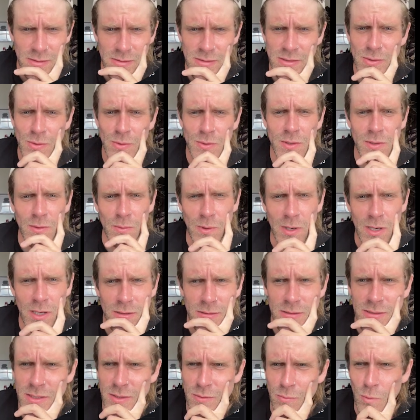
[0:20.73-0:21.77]
It's holding well.
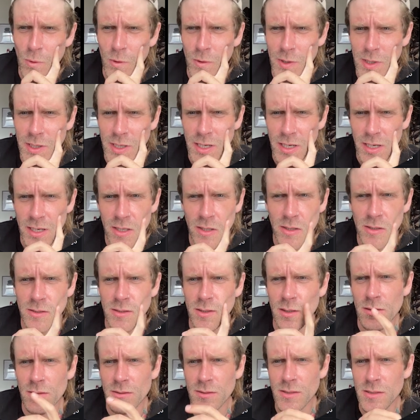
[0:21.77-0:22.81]
It's Roaring Kitty on
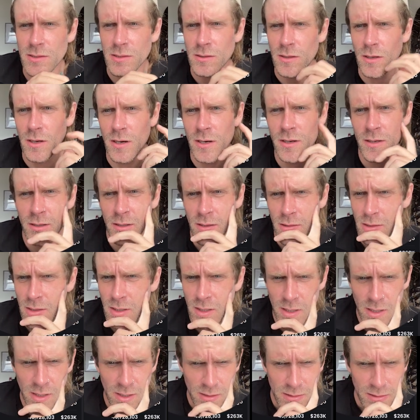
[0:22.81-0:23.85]
Solana,
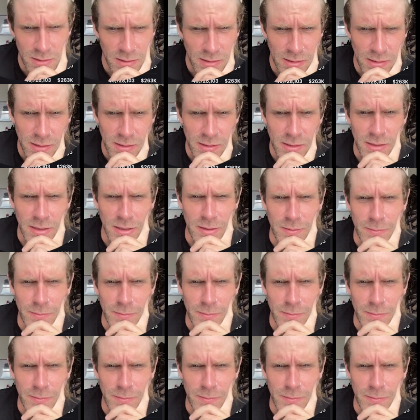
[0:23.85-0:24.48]
and